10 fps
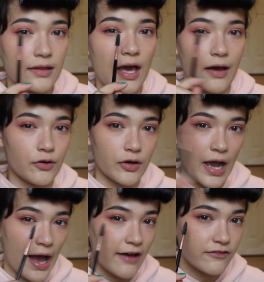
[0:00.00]
the outer
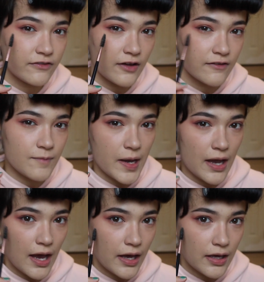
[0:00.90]
half of my
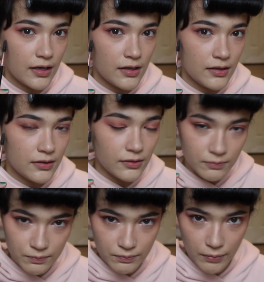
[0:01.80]

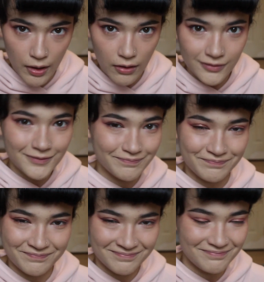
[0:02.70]
eyeball
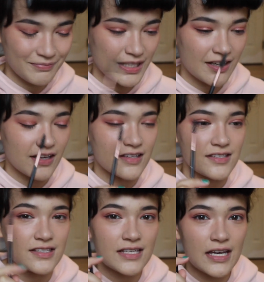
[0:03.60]

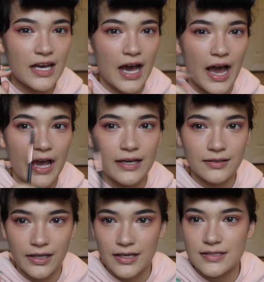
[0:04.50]
because
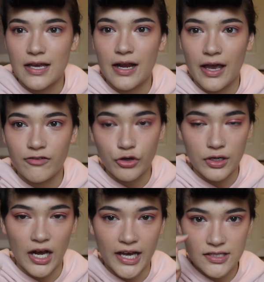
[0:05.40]
like I said, I have
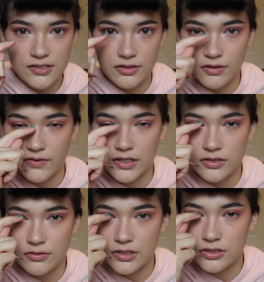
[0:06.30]
hooded eyes, so if I
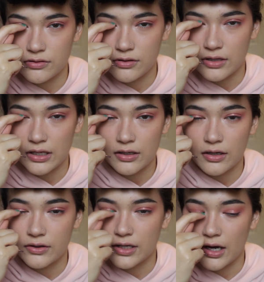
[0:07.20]
do it too
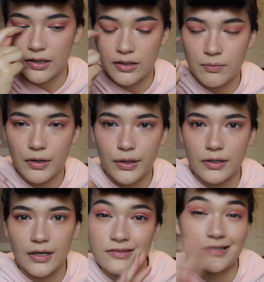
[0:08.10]
thick on the eyelid
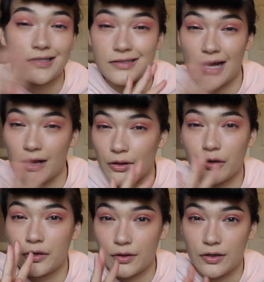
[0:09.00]
part, it just does not
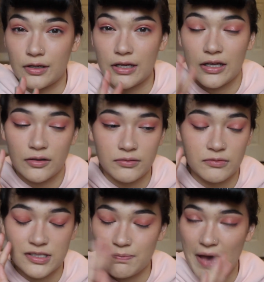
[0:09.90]
look good.
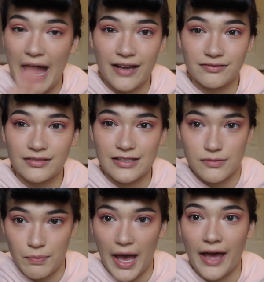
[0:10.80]
It's bad. It's
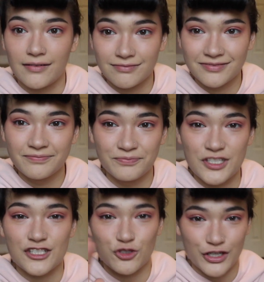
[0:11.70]
bad.
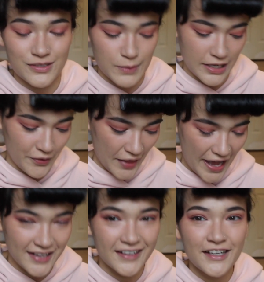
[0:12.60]
Just trust me on
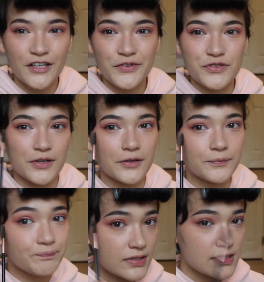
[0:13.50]
that.
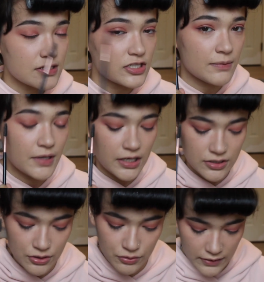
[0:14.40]
So this is the shape that I
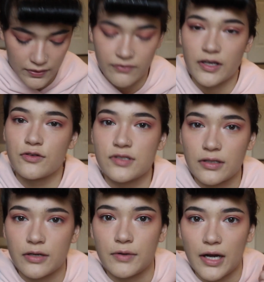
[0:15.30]
do, even if I use the
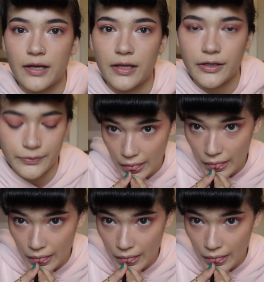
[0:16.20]
liquid eyeliner.